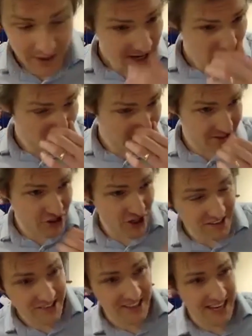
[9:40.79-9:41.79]
Because
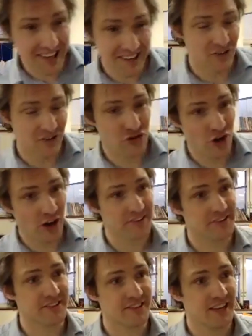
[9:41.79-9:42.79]
Jesus isn't
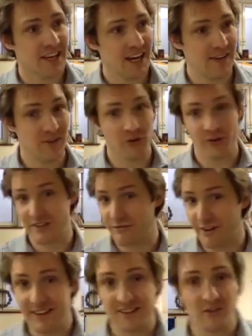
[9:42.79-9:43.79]
just, in the Christian
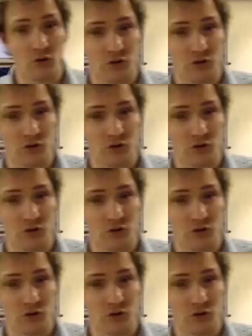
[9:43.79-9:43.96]
faith, he's not